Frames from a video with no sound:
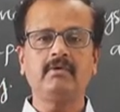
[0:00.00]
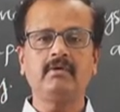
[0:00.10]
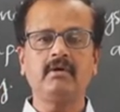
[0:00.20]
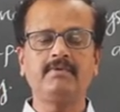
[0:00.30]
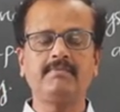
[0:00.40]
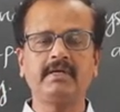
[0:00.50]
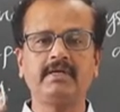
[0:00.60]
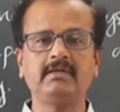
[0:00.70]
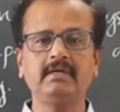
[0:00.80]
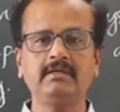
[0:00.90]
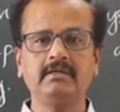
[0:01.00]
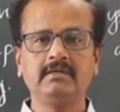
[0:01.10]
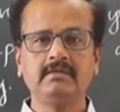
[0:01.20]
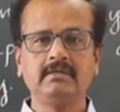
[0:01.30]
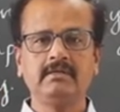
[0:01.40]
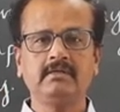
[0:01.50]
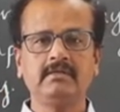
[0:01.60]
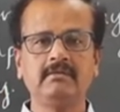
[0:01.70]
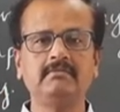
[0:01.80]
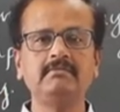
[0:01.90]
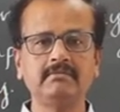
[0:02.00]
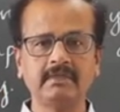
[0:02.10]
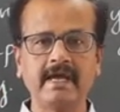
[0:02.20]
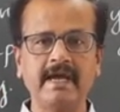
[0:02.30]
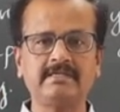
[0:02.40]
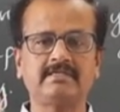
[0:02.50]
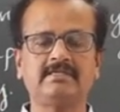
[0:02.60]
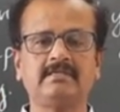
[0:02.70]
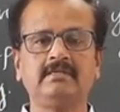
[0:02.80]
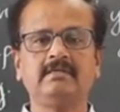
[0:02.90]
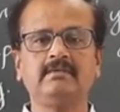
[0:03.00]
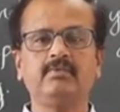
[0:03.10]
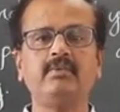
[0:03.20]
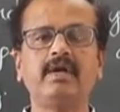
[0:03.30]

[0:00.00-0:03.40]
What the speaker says: of a particular gas? We are